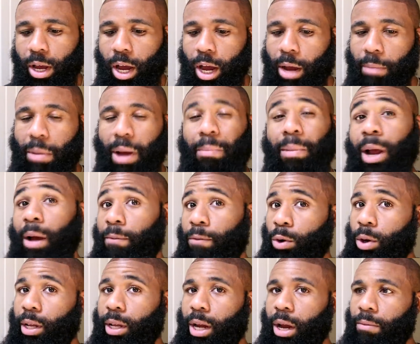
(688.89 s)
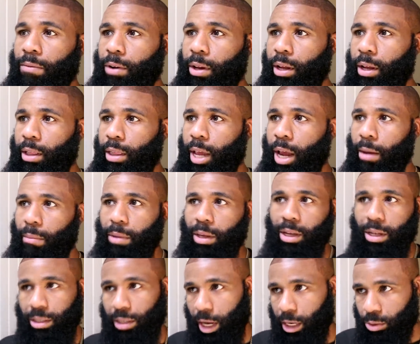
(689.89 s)
um, I'm not fully confident in that
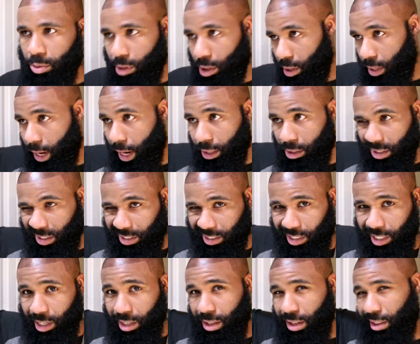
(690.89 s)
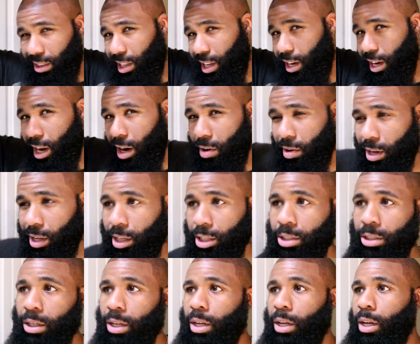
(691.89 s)
because that's where you can actually see the thin
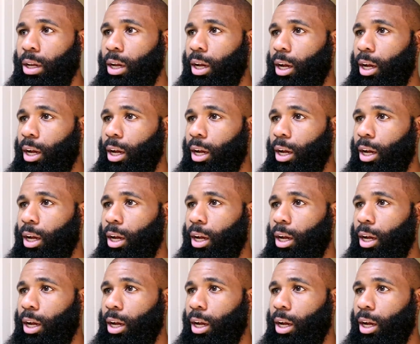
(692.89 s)
areas.